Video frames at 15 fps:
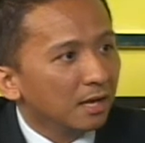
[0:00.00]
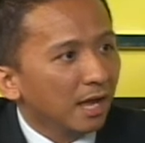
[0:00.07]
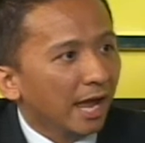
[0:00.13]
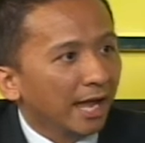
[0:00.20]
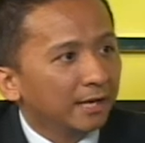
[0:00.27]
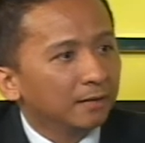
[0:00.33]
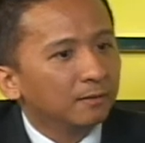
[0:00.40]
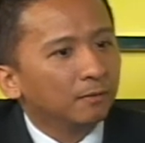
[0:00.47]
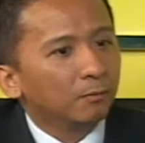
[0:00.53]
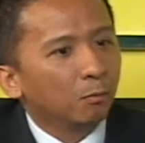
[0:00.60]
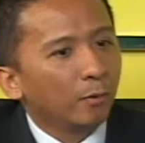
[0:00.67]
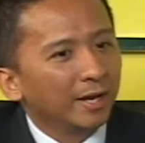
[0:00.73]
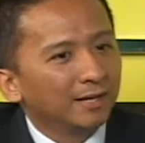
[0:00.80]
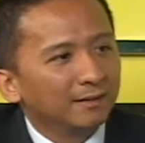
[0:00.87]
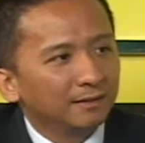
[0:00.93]
And
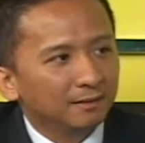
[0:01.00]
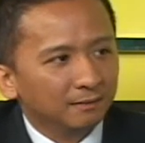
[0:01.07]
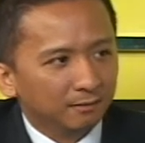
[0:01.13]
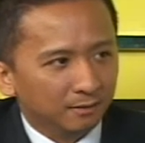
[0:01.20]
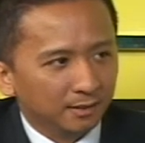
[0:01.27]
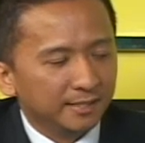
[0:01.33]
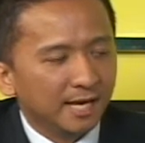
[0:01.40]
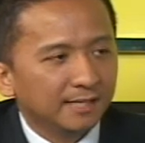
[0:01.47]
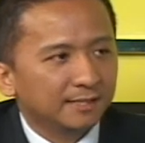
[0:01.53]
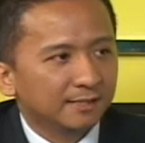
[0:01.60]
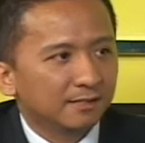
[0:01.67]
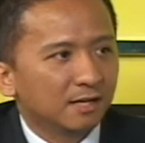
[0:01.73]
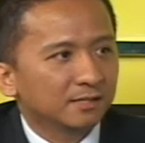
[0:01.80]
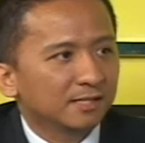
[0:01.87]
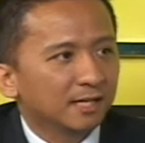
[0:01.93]
when the case is
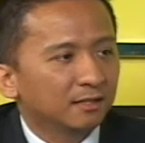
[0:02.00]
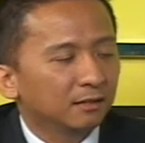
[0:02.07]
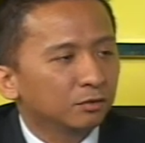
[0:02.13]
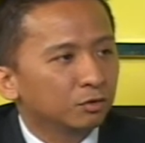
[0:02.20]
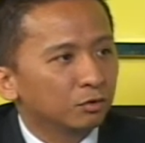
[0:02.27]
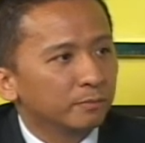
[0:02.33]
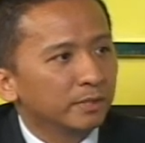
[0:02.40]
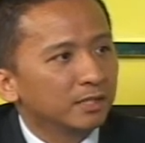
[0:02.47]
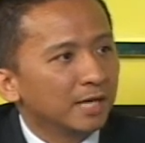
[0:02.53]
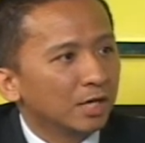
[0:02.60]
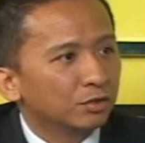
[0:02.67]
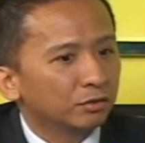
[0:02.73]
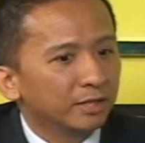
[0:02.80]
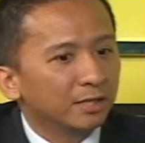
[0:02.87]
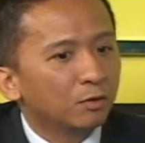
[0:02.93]
not settled through
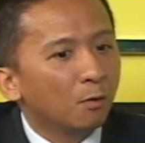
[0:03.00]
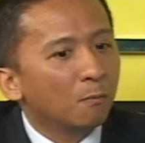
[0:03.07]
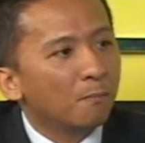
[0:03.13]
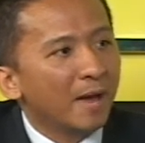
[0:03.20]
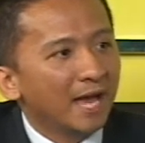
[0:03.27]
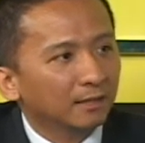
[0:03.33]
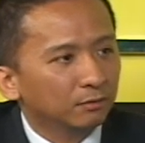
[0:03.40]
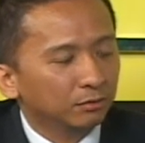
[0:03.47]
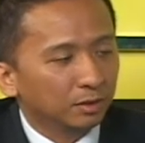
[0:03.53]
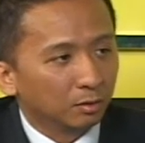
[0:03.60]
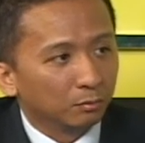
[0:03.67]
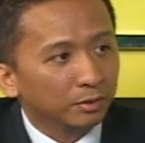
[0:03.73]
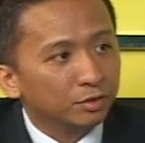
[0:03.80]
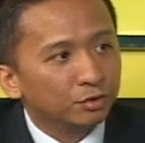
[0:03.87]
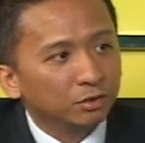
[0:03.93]
mediation, they go back to the
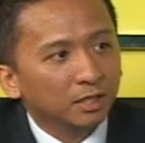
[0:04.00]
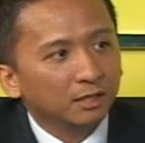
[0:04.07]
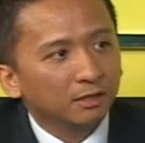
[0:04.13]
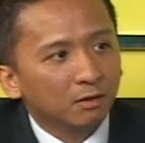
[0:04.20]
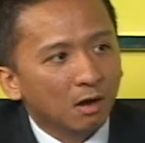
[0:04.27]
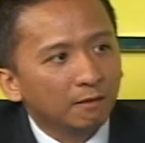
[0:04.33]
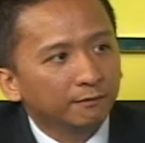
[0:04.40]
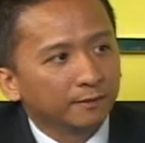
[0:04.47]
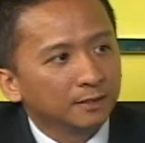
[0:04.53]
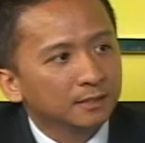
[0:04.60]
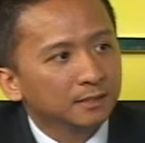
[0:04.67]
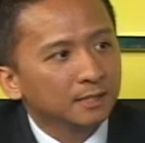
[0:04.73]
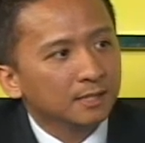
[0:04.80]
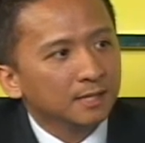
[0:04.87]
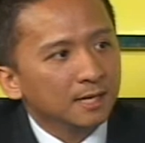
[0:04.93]
originating office.
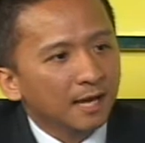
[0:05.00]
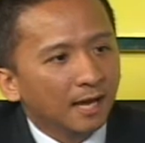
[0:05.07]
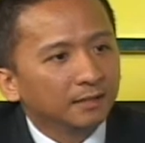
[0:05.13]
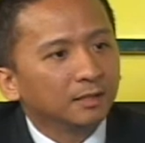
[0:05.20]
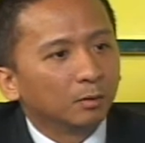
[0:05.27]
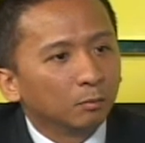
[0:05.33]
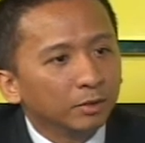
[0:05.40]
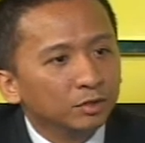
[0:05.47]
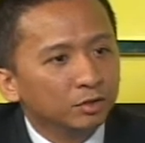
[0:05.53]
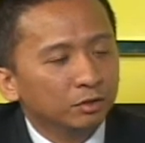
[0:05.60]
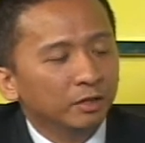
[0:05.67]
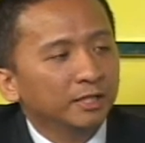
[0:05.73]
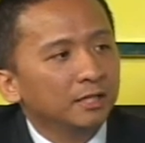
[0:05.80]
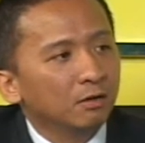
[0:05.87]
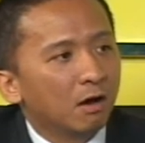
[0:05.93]
And the
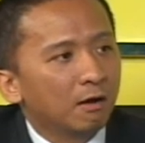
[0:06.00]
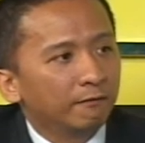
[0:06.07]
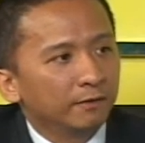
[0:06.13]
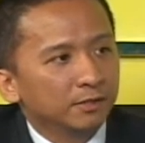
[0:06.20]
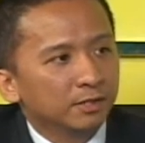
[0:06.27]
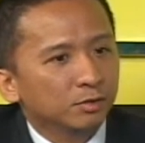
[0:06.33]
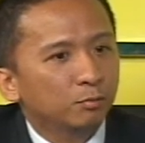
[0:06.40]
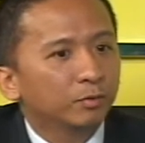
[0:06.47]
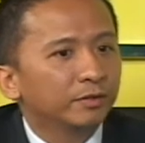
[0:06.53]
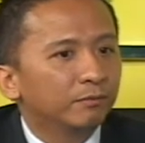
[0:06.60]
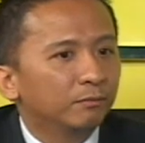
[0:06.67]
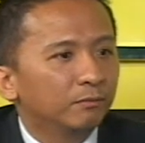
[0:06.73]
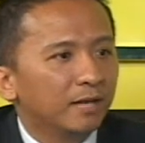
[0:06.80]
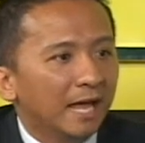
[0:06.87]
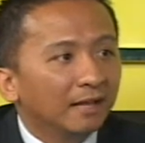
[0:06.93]
originating offices would
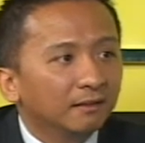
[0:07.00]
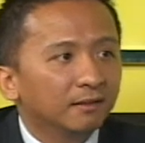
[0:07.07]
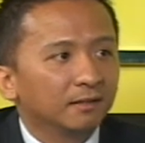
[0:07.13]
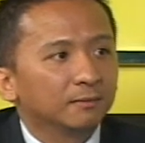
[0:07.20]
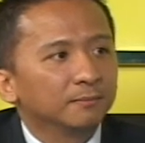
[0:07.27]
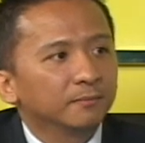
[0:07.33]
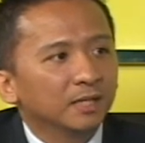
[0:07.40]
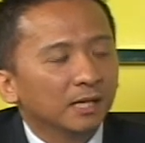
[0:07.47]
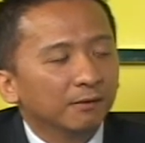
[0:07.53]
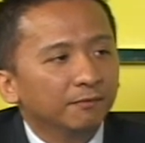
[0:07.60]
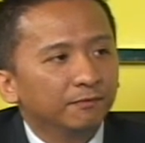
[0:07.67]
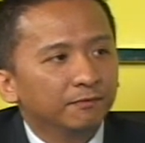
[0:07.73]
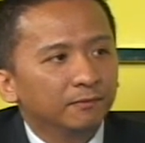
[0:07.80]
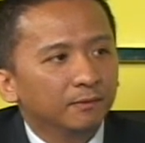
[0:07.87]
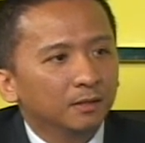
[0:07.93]
tell them if
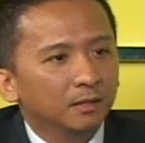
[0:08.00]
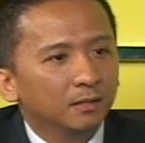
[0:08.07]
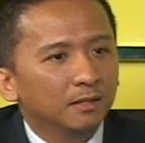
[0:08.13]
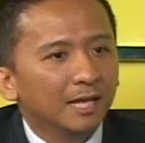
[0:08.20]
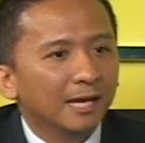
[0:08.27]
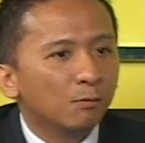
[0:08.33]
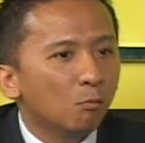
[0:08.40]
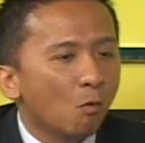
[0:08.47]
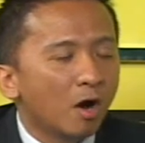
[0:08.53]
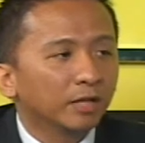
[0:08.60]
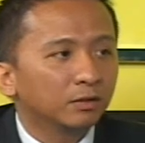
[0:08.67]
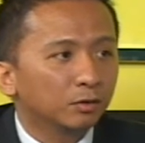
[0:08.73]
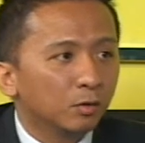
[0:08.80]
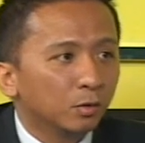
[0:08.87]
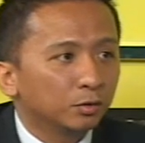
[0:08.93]
they want
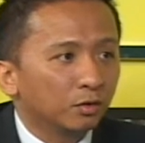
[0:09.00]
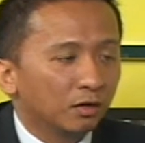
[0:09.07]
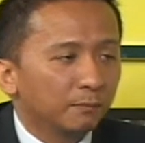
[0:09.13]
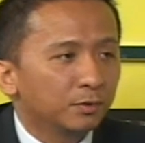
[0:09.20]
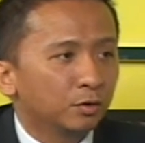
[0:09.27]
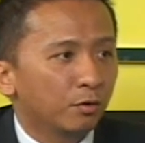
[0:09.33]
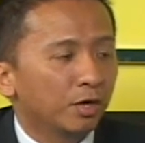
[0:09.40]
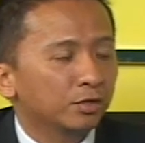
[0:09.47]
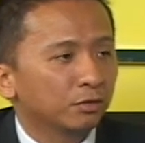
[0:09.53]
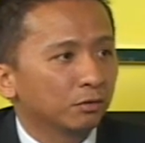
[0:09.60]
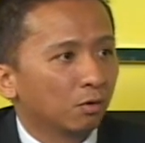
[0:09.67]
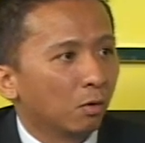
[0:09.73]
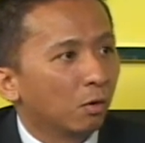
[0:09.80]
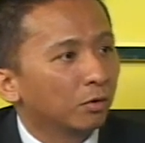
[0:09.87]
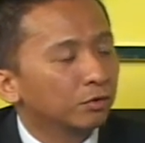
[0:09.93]
to go to arbitration
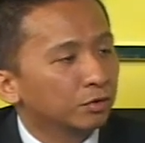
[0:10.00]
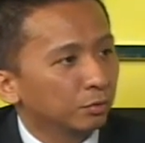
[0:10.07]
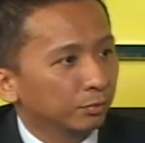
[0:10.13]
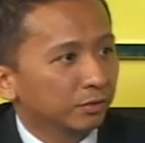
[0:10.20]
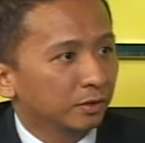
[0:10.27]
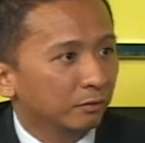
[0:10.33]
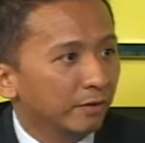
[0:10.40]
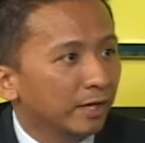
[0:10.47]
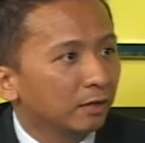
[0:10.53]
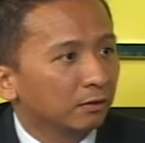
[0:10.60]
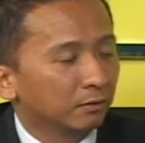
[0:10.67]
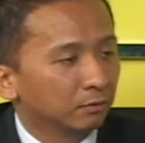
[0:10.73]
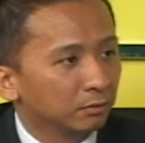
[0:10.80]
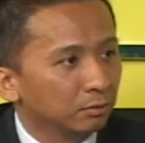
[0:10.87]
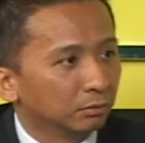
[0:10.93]
or choose the regular
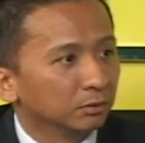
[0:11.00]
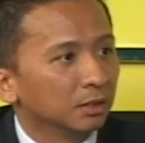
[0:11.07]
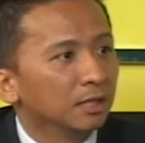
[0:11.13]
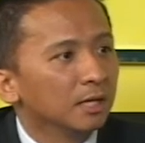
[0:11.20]
route.